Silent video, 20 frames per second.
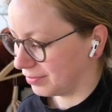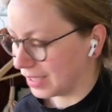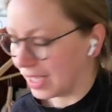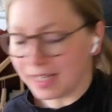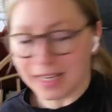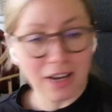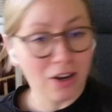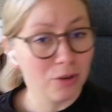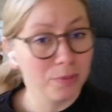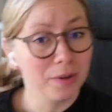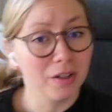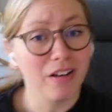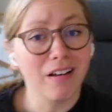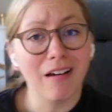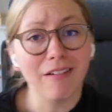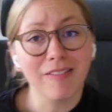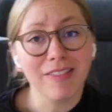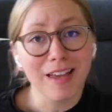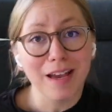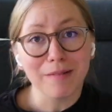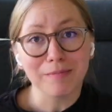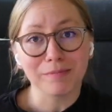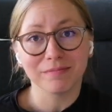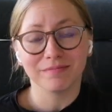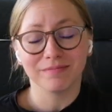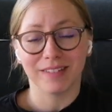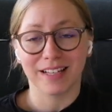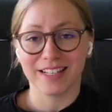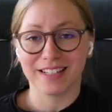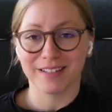I hope you love them
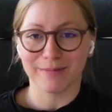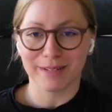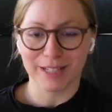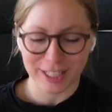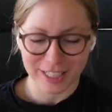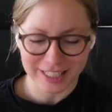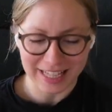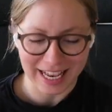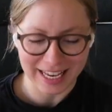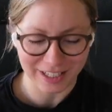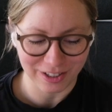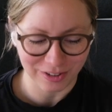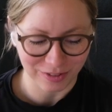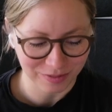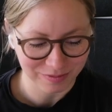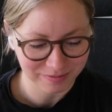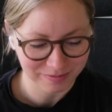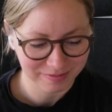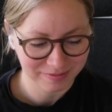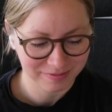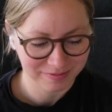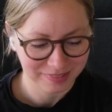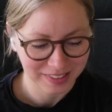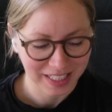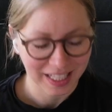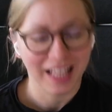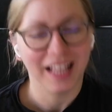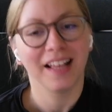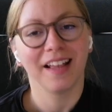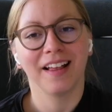as much as I do.
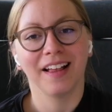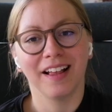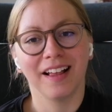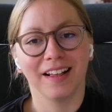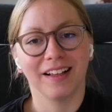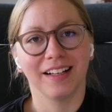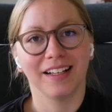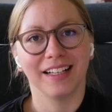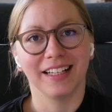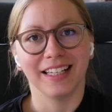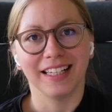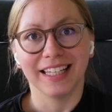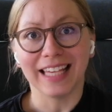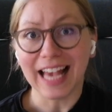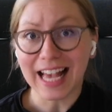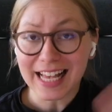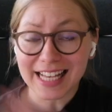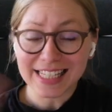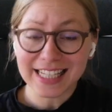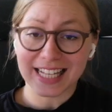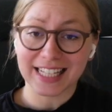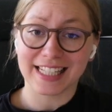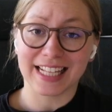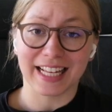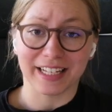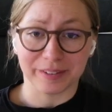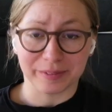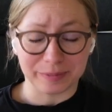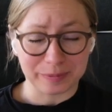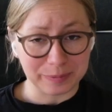Yeah, as I
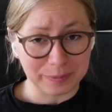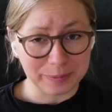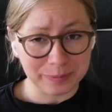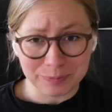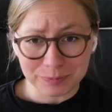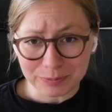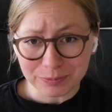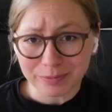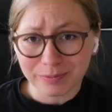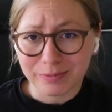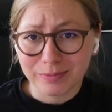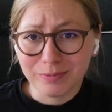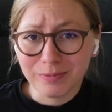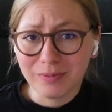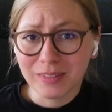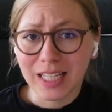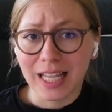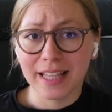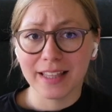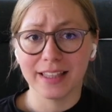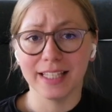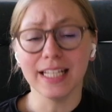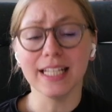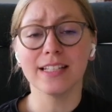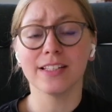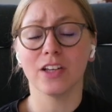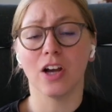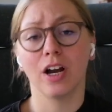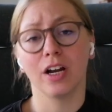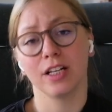said,
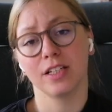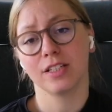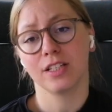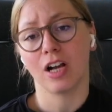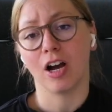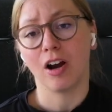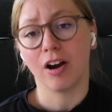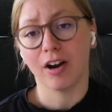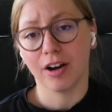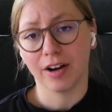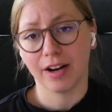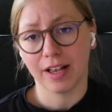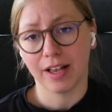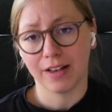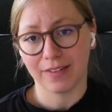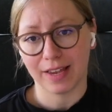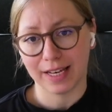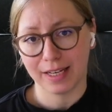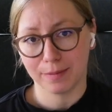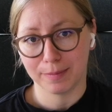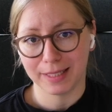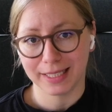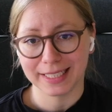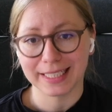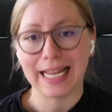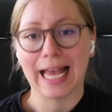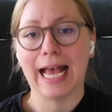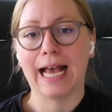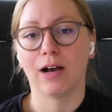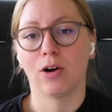these yarns are available
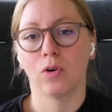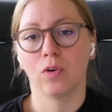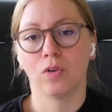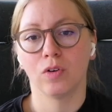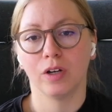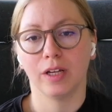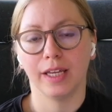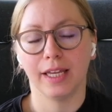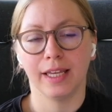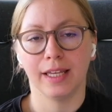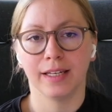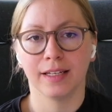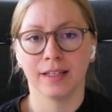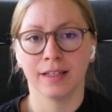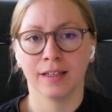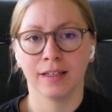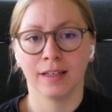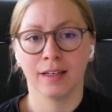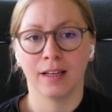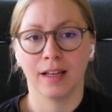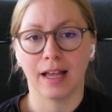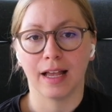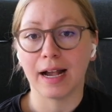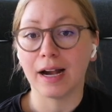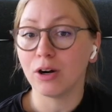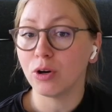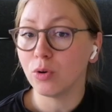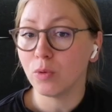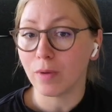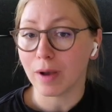now in
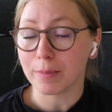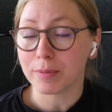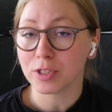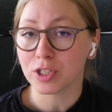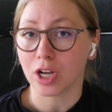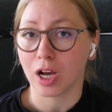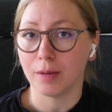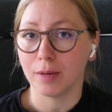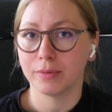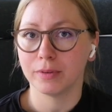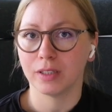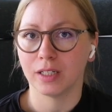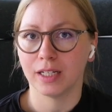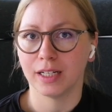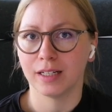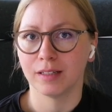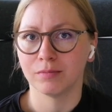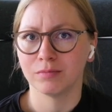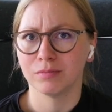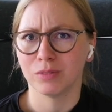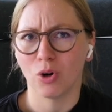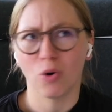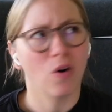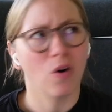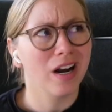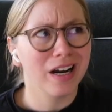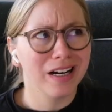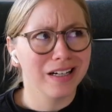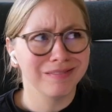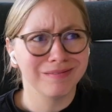our web shop,
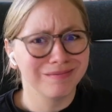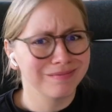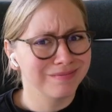or